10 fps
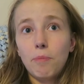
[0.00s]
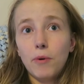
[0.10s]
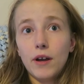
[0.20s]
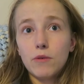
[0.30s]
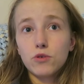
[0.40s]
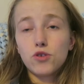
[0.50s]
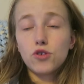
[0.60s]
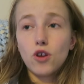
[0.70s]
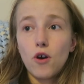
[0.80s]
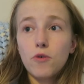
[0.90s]
But it was
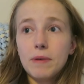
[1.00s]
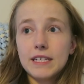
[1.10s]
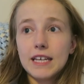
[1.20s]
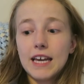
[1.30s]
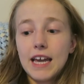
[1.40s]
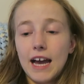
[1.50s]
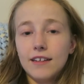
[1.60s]
so busy,